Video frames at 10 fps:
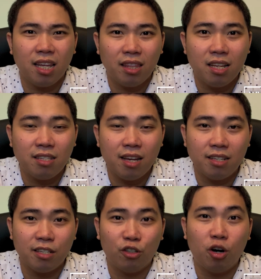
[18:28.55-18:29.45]

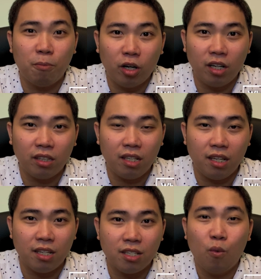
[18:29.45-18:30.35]
indices, and commodities,